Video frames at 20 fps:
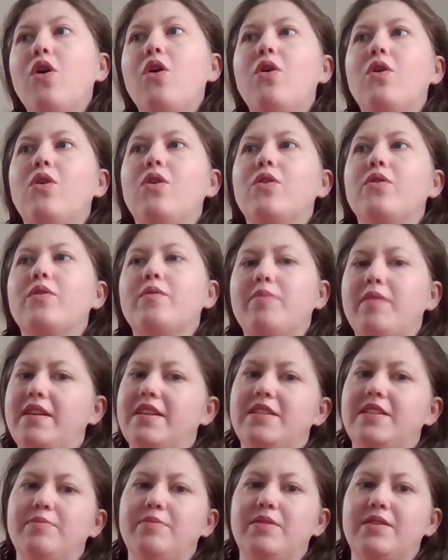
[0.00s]
or
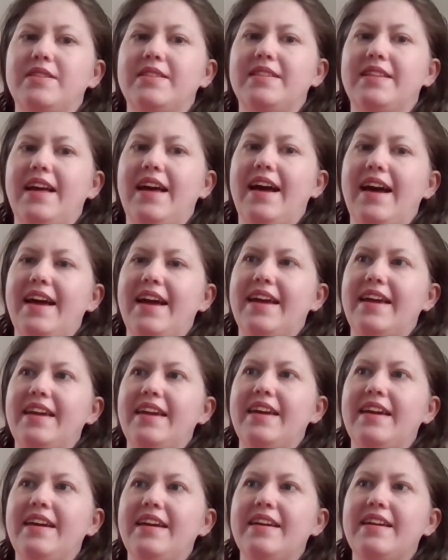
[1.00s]
replace books that
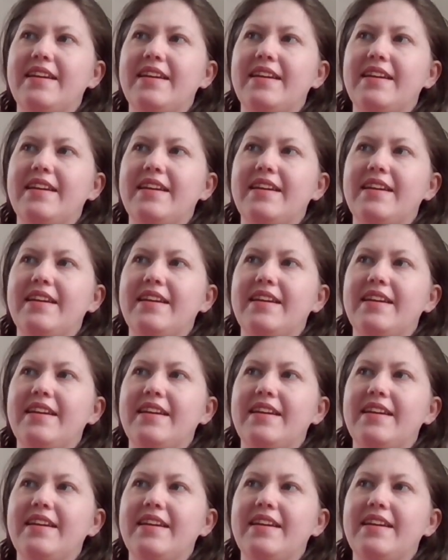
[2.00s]
I,